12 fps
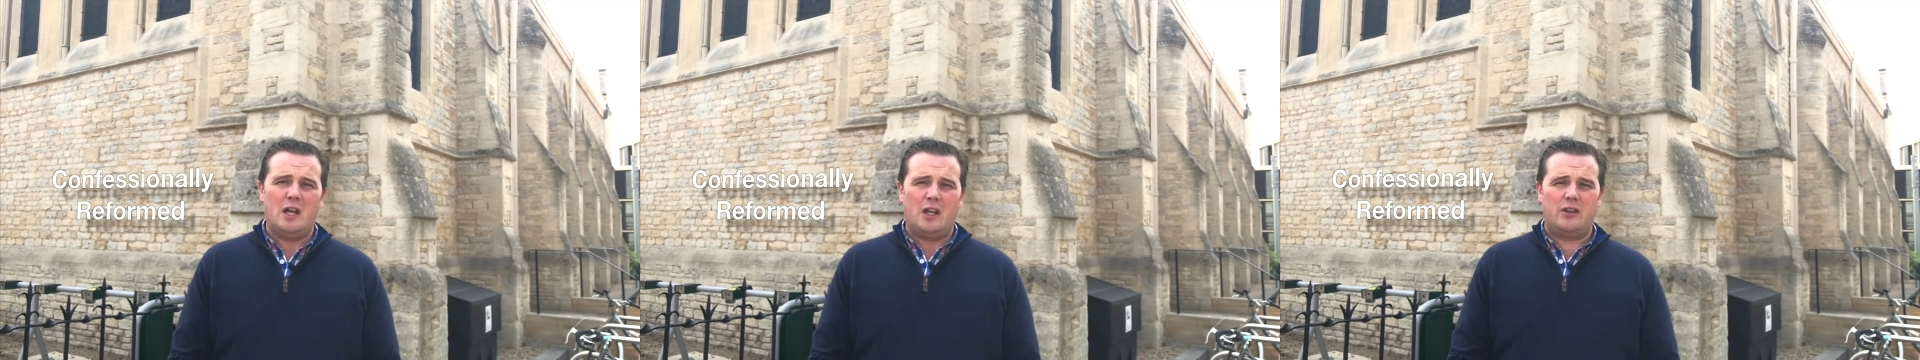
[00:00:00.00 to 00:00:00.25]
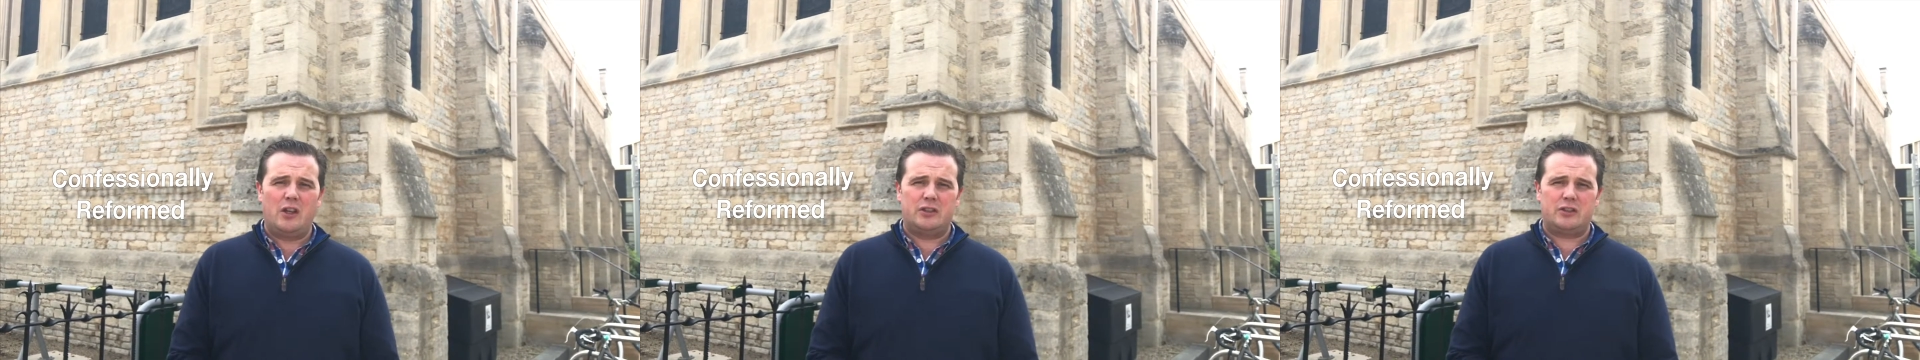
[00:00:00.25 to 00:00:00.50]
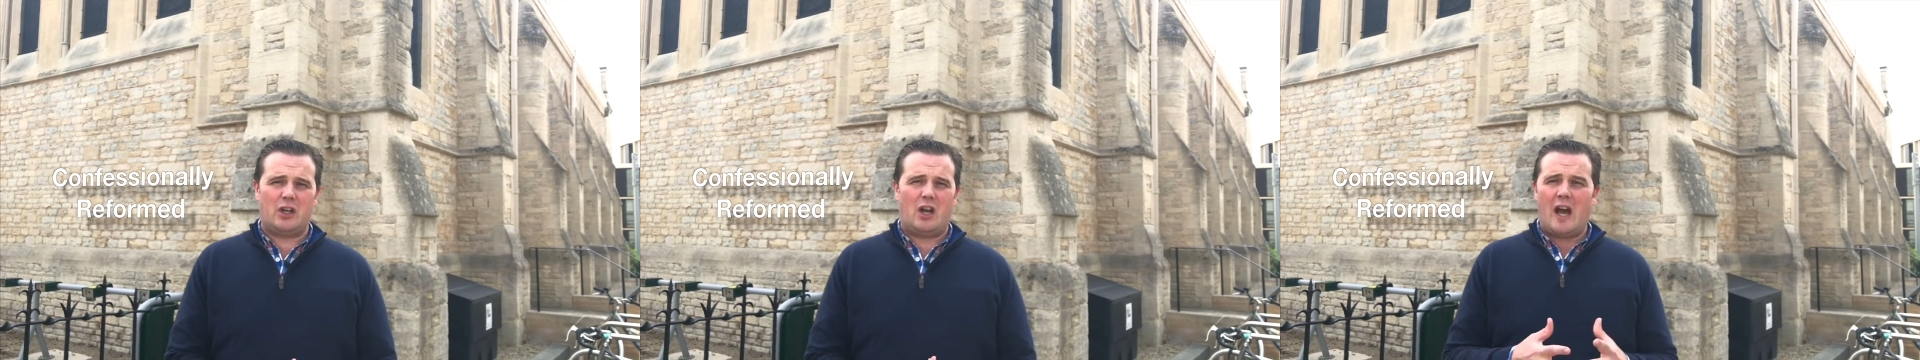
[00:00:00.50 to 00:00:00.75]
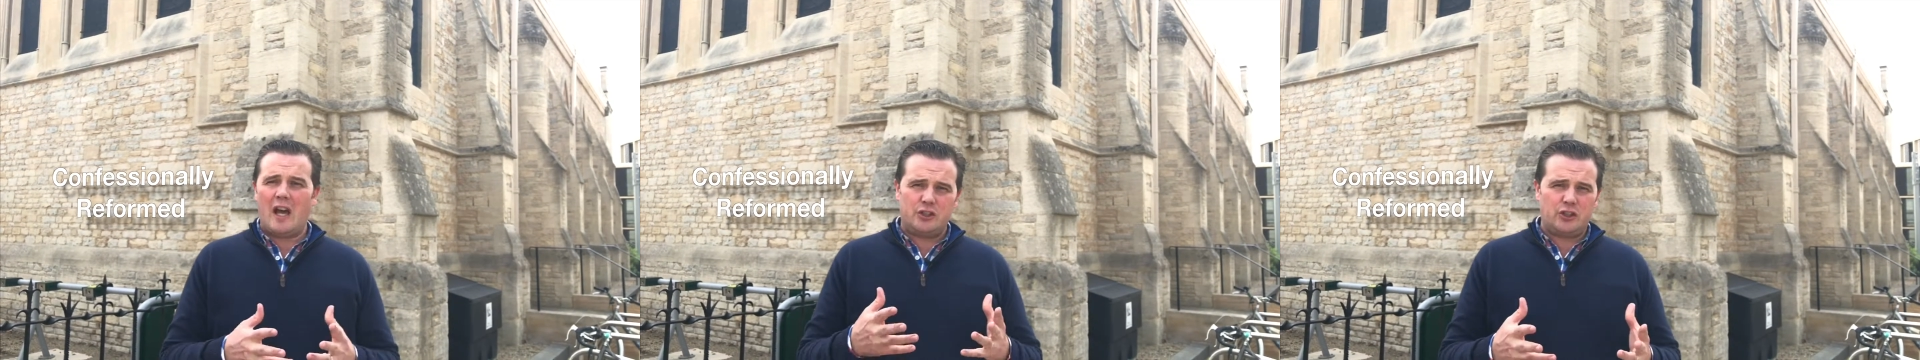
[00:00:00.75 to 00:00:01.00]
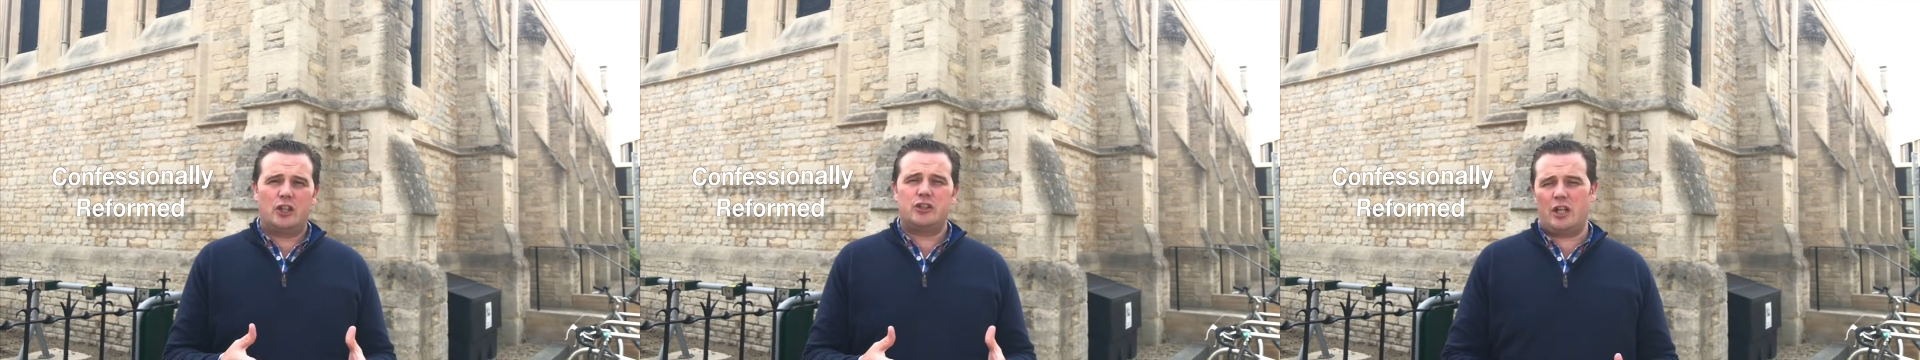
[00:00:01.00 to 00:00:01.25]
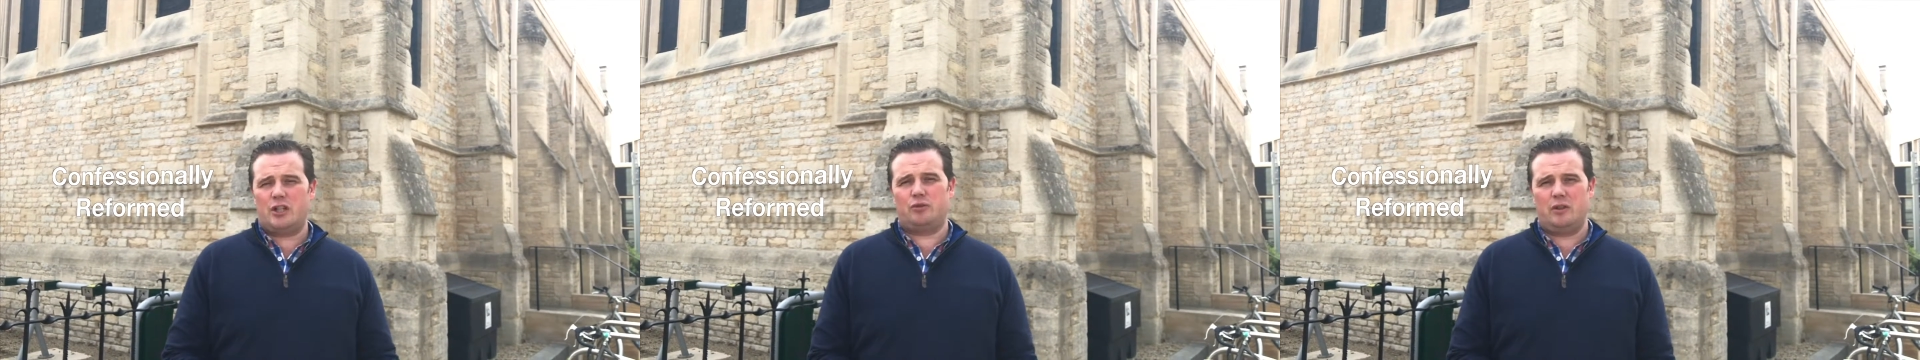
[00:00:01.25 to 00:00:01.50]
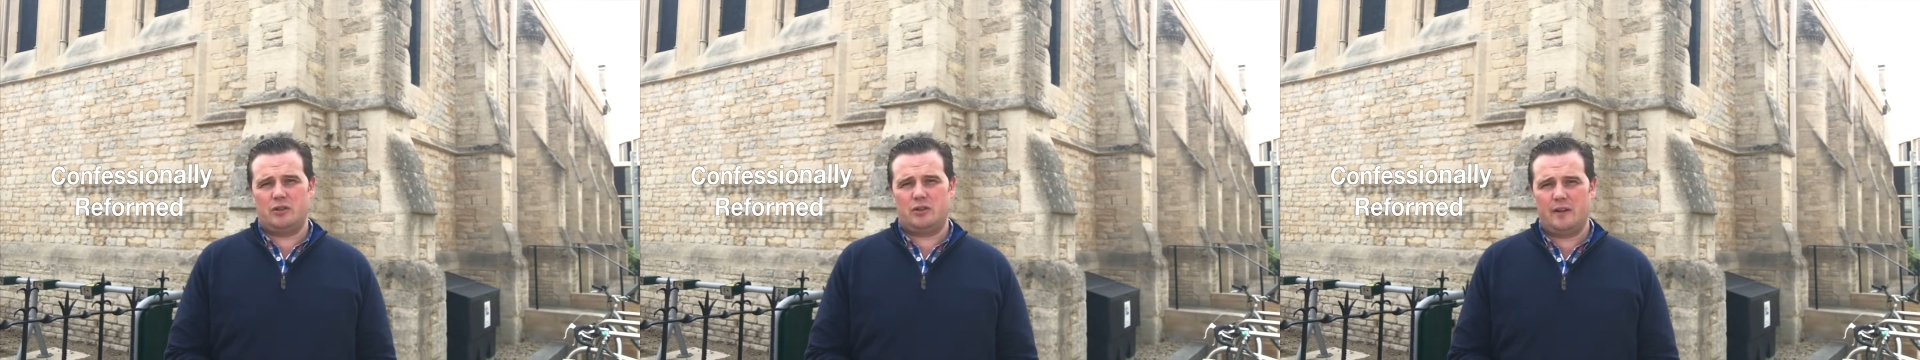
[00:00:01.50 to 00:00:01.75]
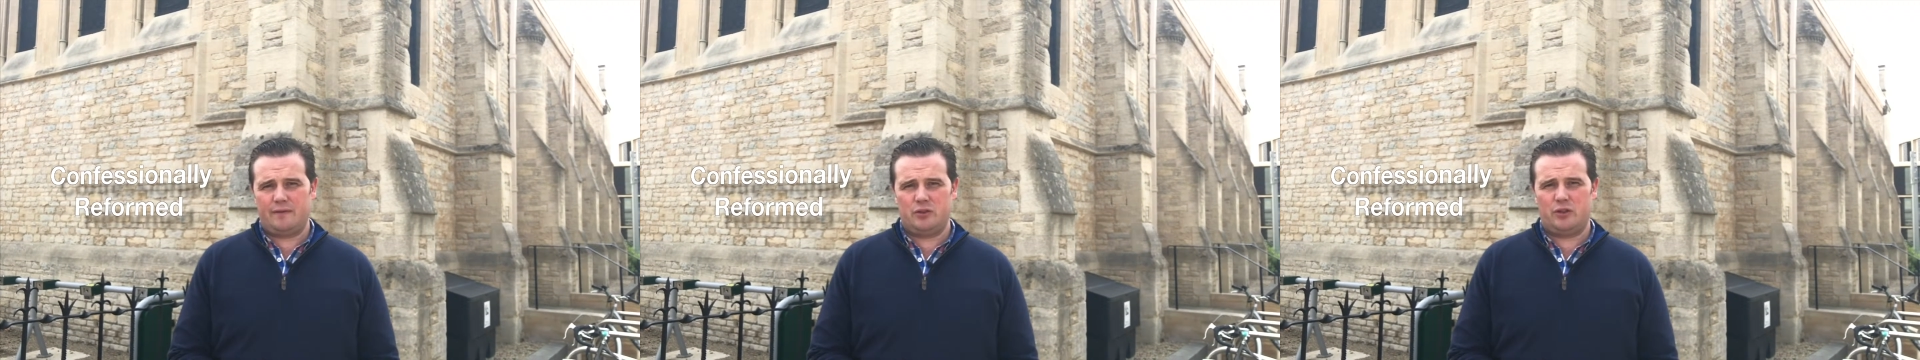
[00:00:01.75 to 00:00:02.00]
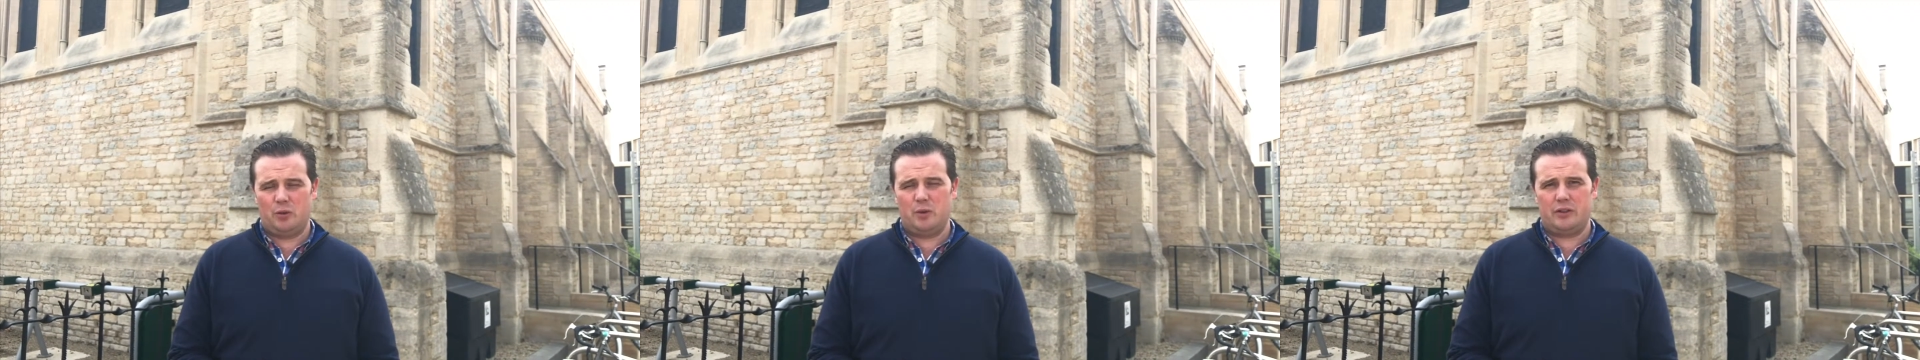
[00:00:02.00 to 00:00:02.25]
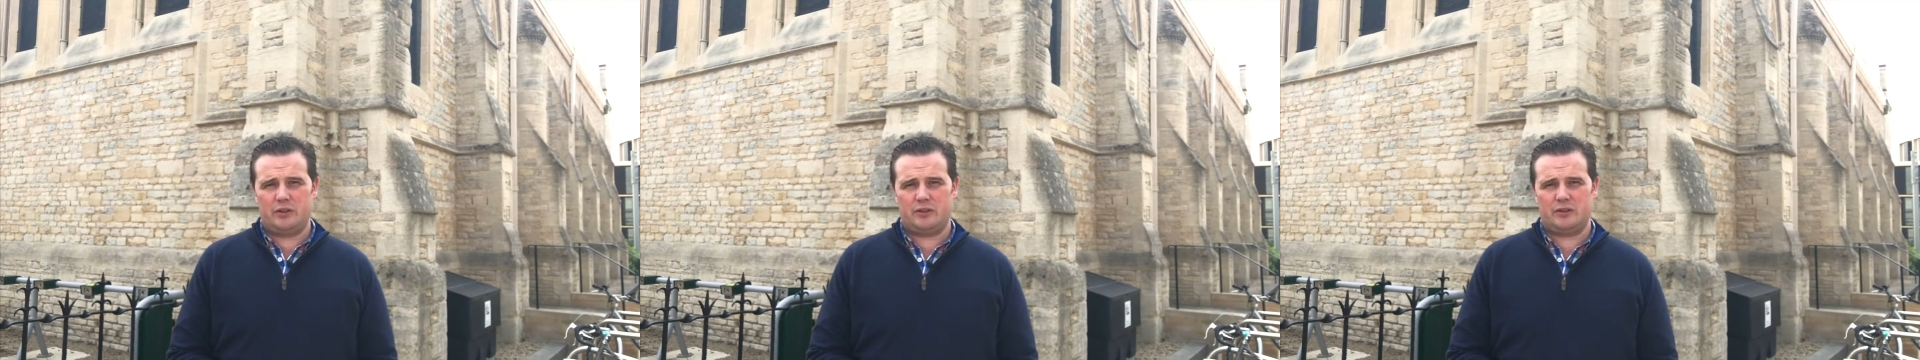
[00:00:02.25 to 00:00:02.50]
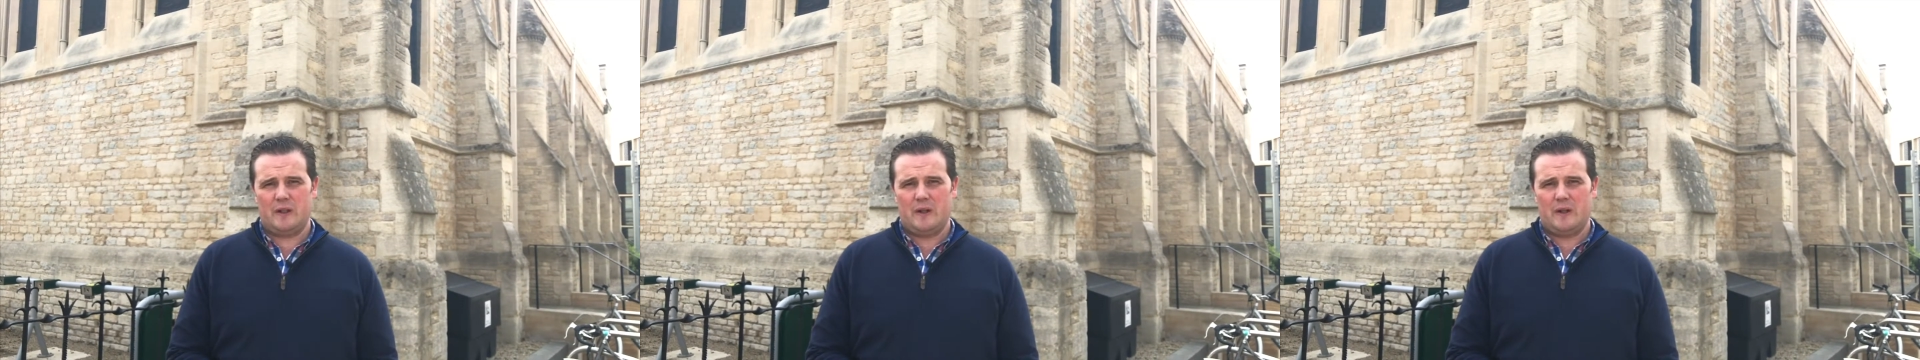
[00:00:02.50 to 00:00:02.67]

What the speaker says: that church history has given to us.